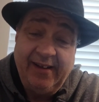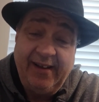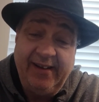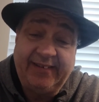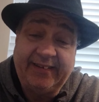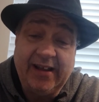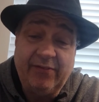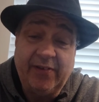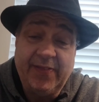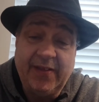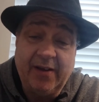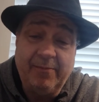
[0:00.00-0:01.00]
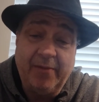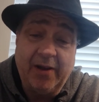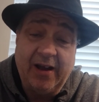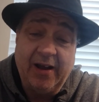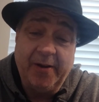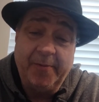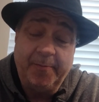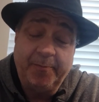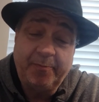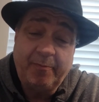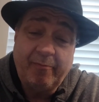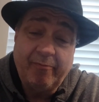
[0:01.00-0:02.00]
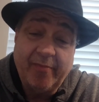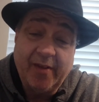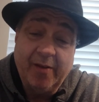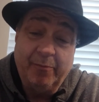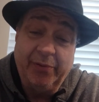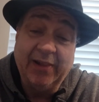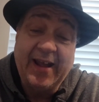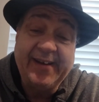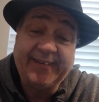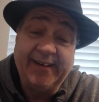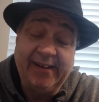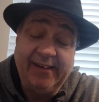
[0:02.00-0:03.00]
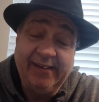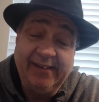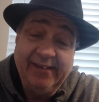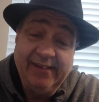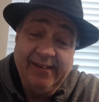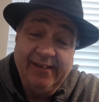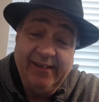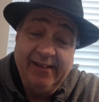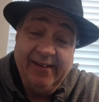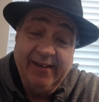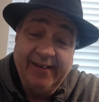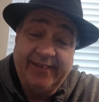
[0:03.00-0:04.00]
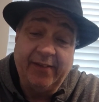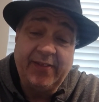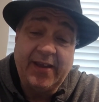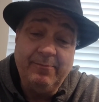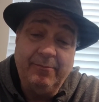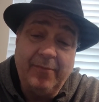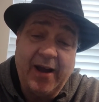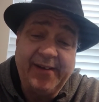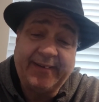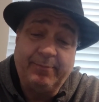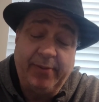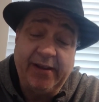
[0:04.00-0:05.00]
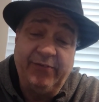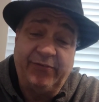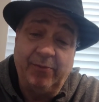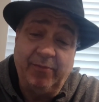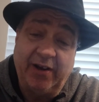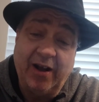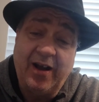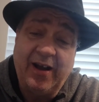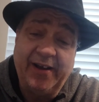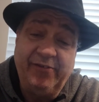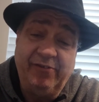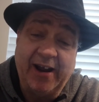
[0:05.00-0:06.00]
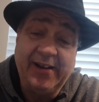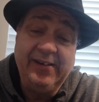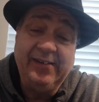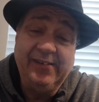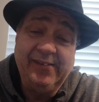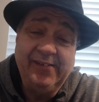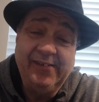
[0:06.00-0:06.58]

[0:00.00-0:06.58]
He's given them blessing. So they must be from God, right?